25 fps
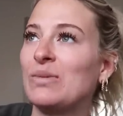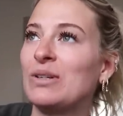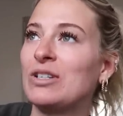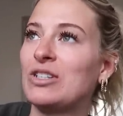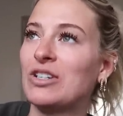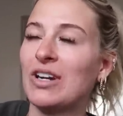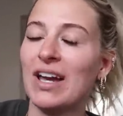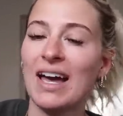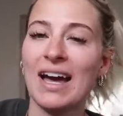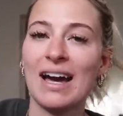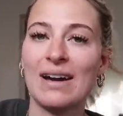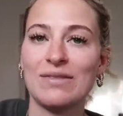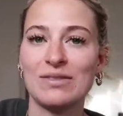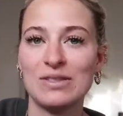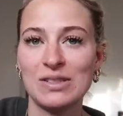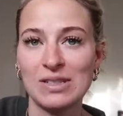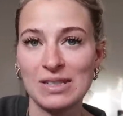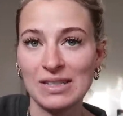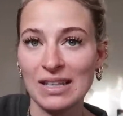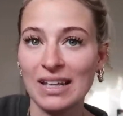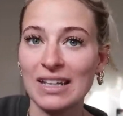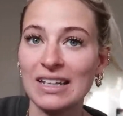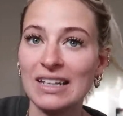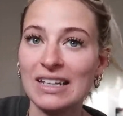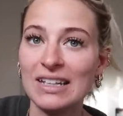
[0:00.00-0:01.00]
which I have to
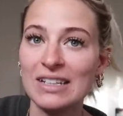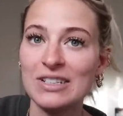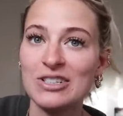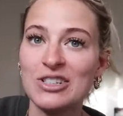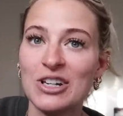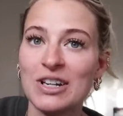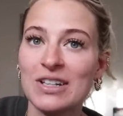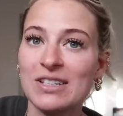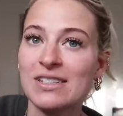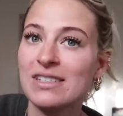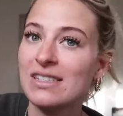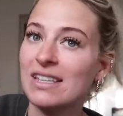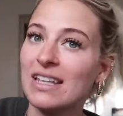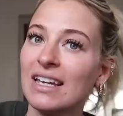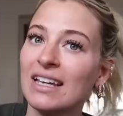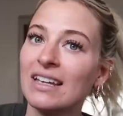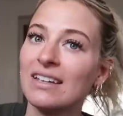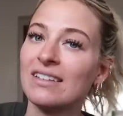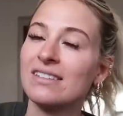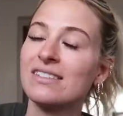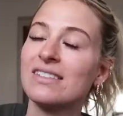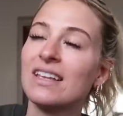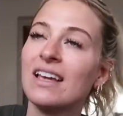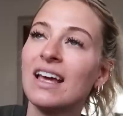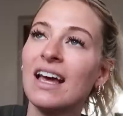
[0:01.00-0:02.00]
slightly adjust
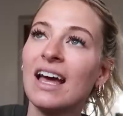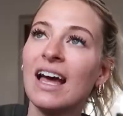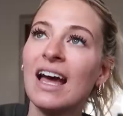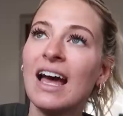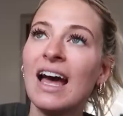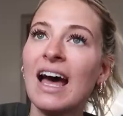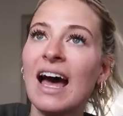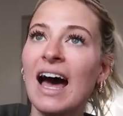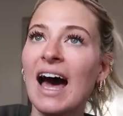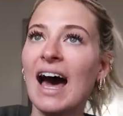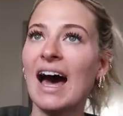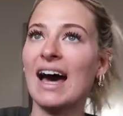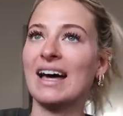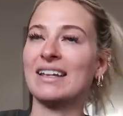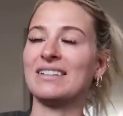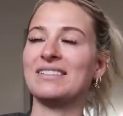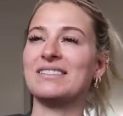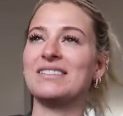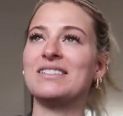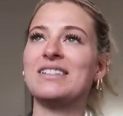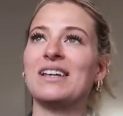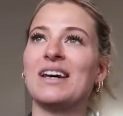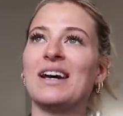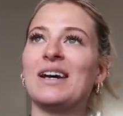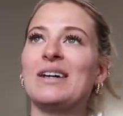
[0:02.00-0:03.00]
things.
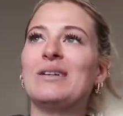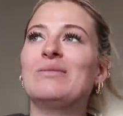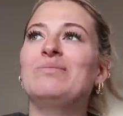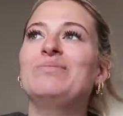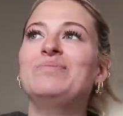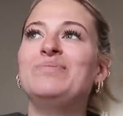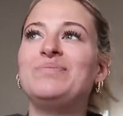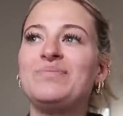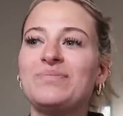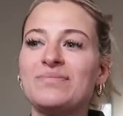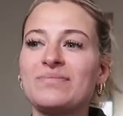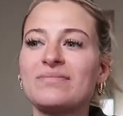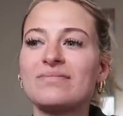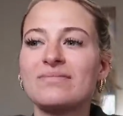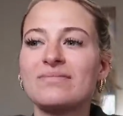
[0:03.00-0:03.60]
And